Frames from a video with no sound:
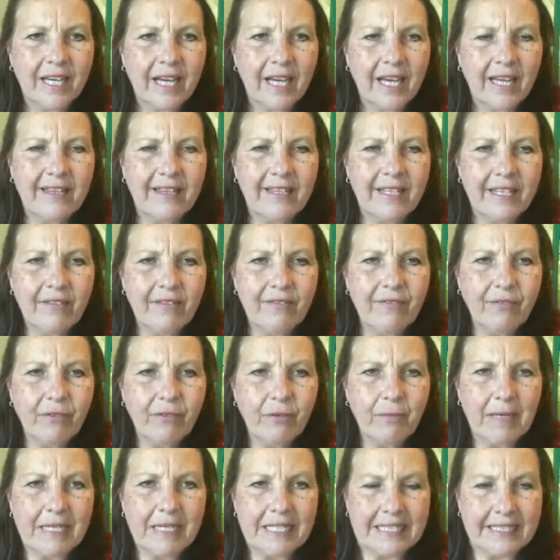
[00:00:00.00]
I think
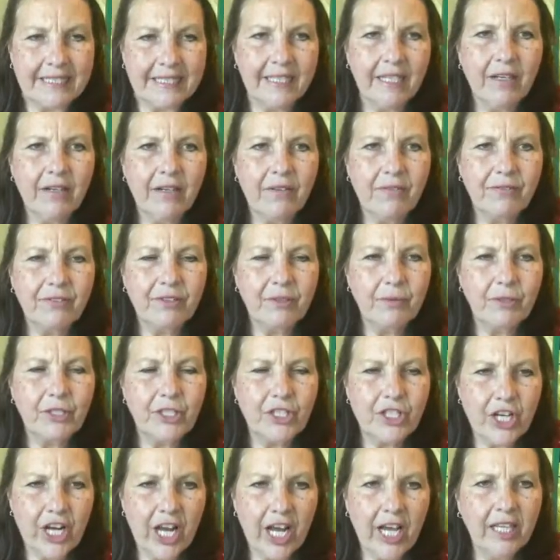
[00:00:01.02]
for myself, the
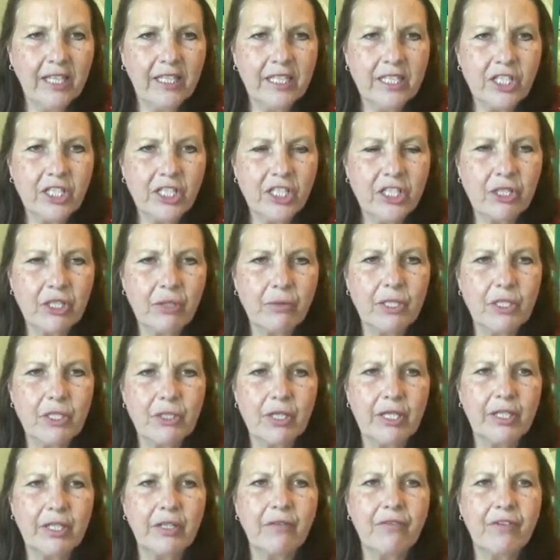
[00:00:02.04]
challenge is always
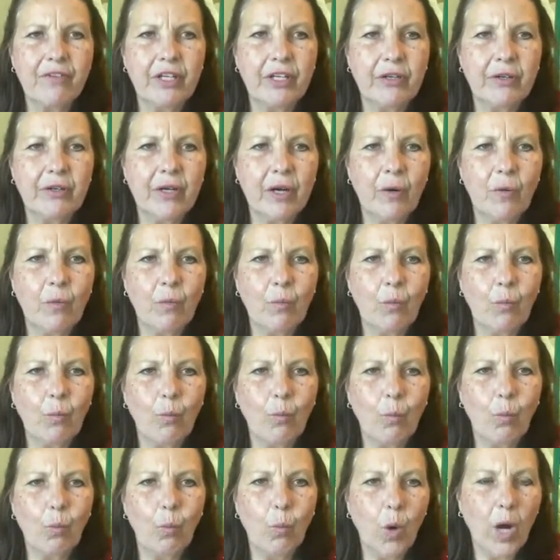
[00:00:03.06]
trying to figure out
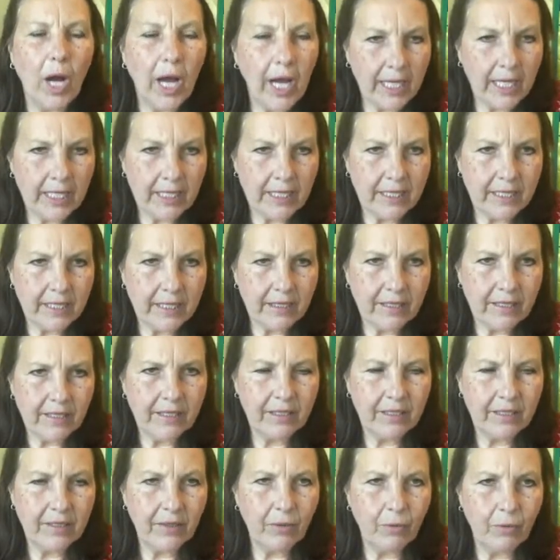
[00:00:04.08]
what
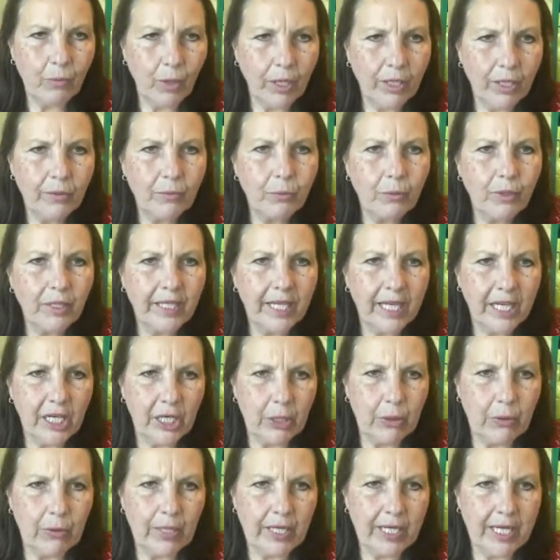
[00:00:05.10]
will I
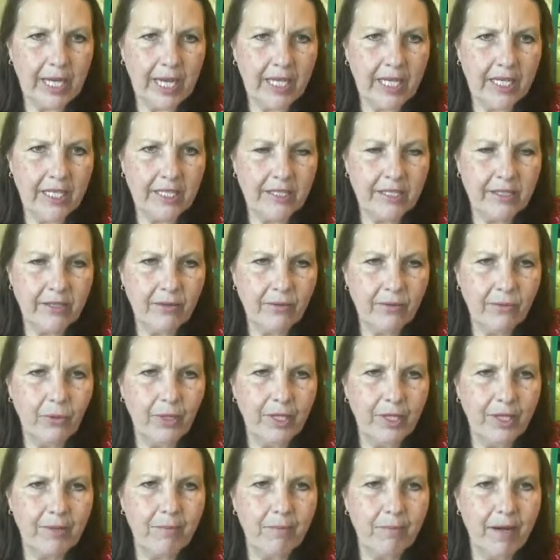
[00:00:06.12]
create
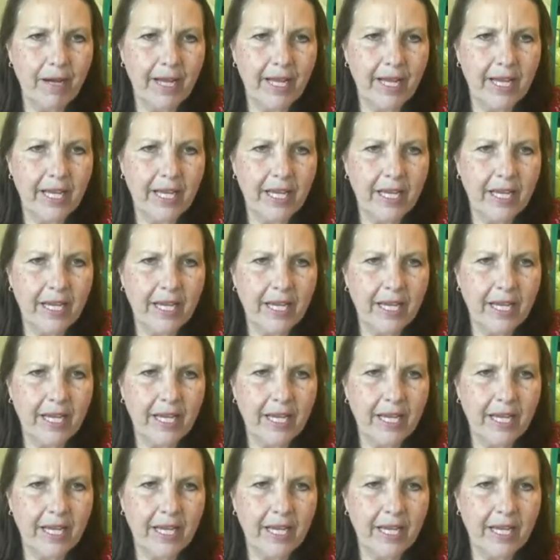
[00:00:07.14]
with my